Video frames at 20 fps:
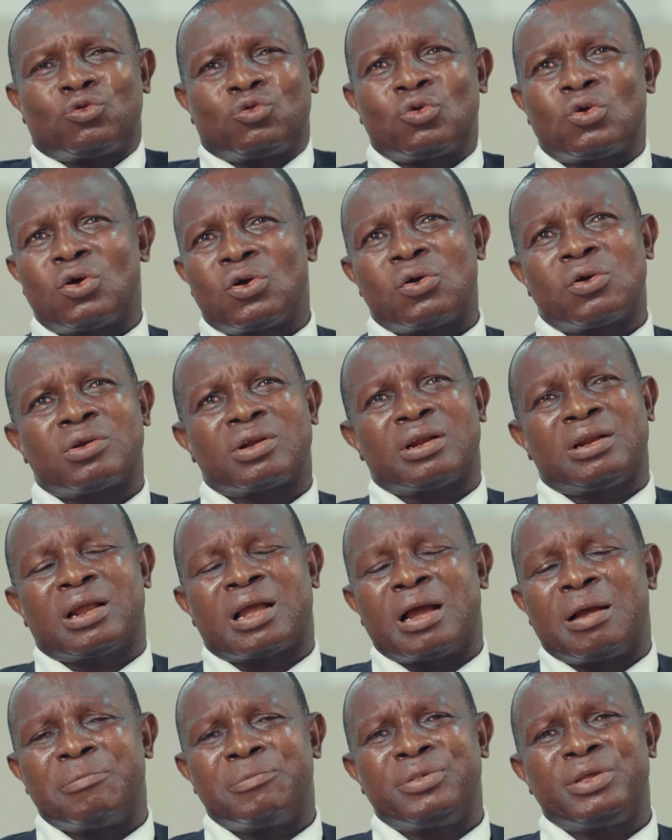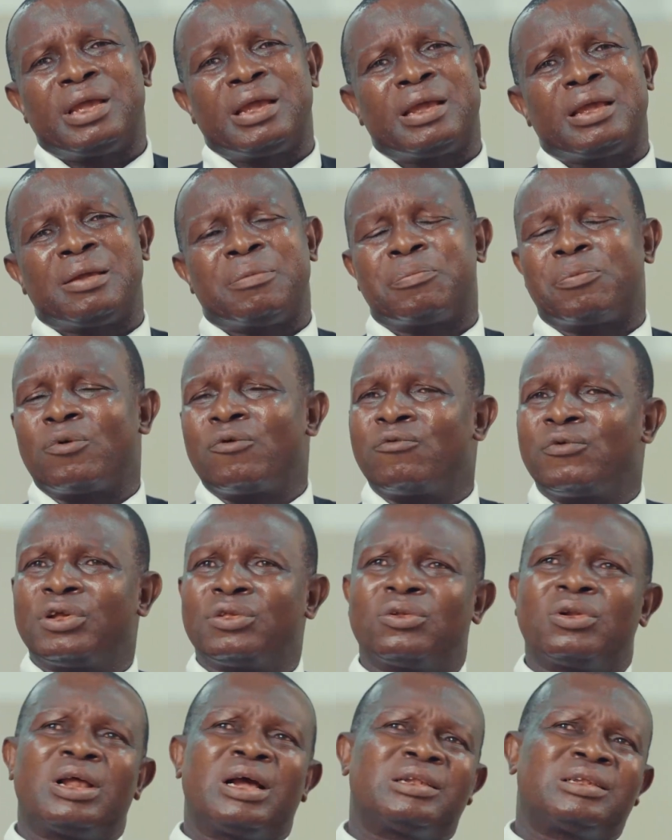sure there can be a
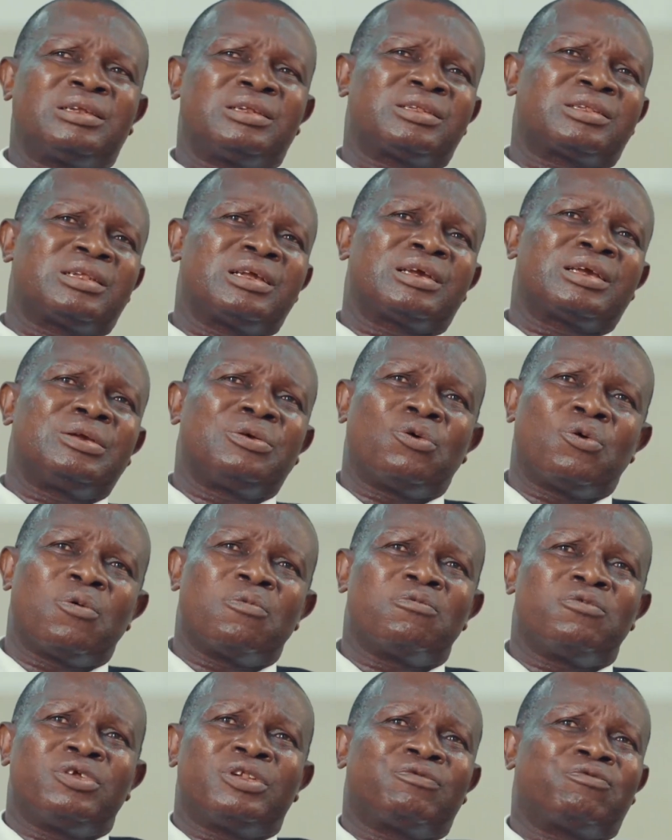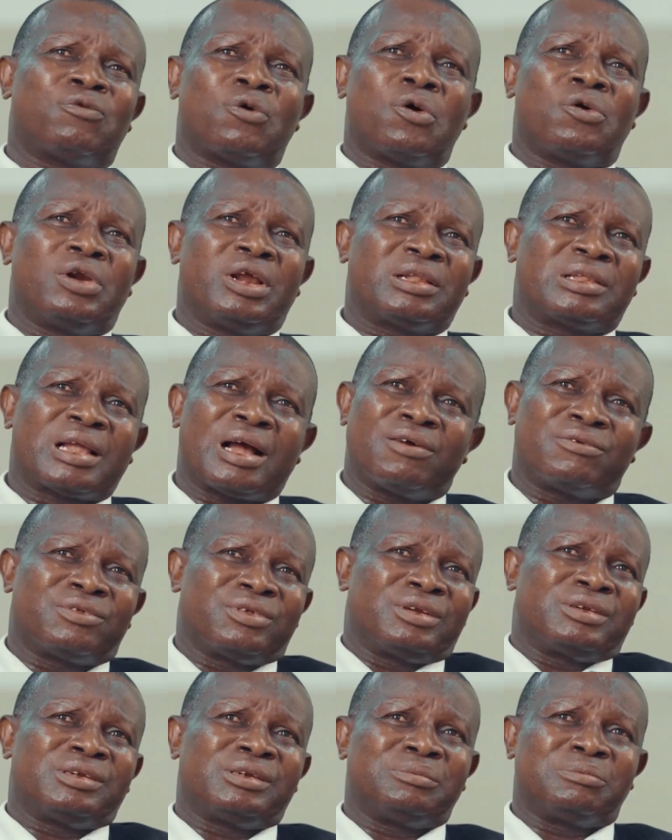professor that is taking home with 400,000
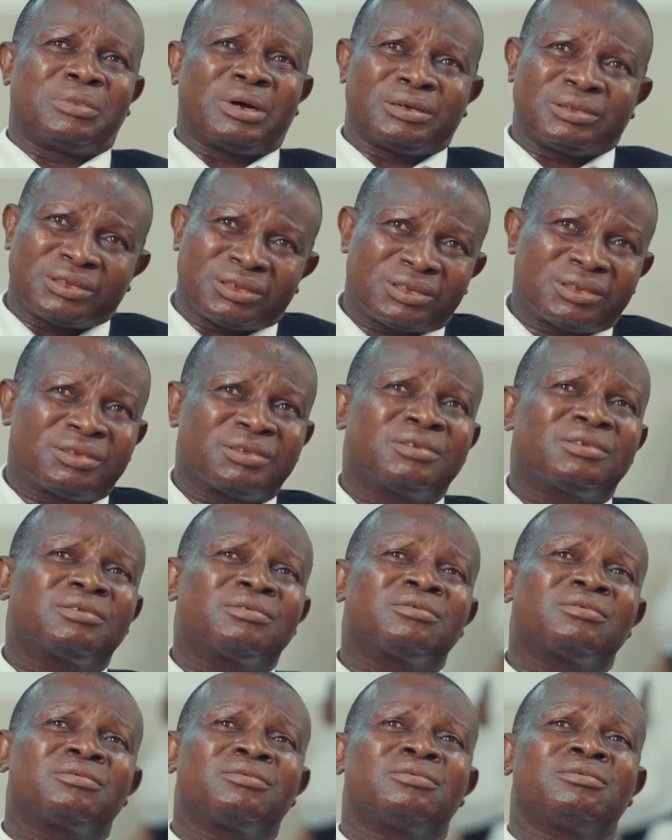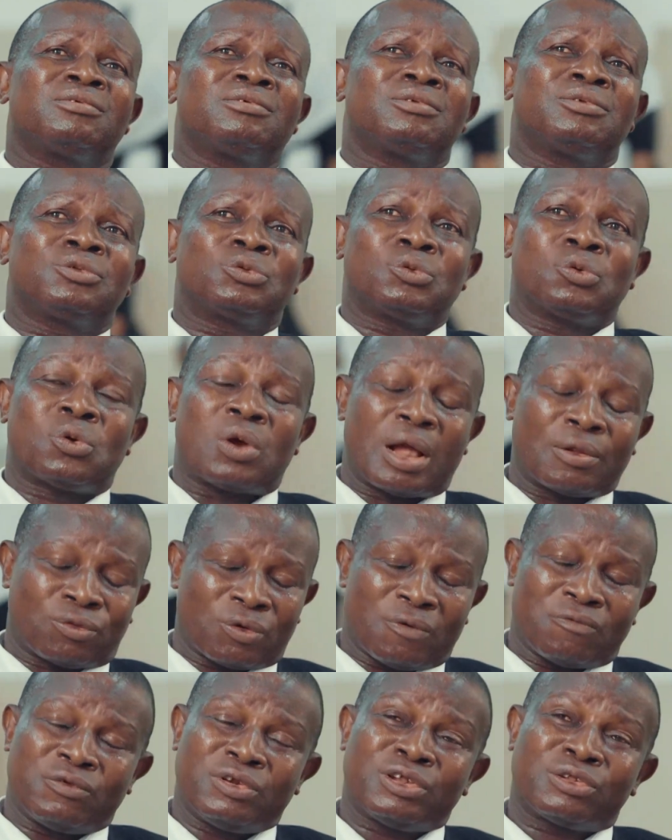a month. So out
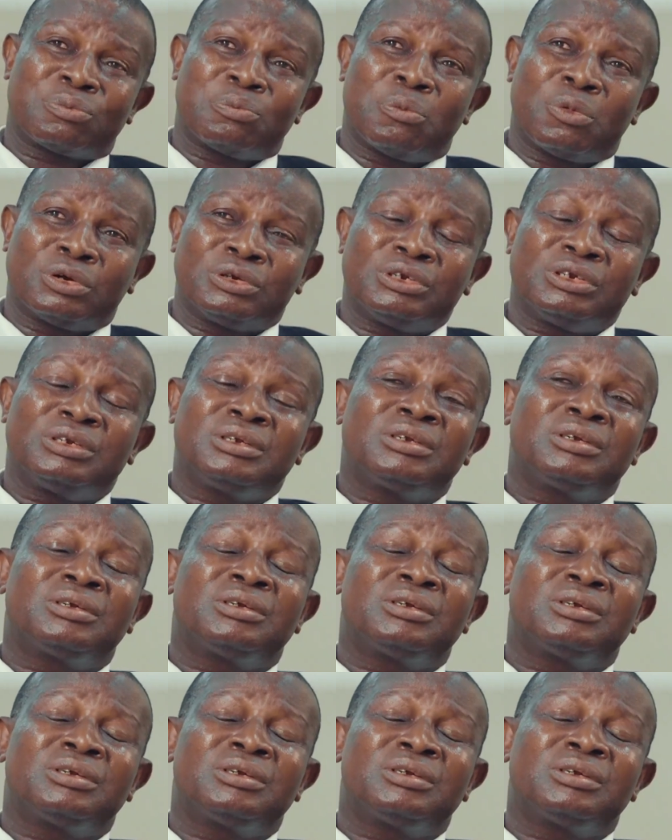of this money,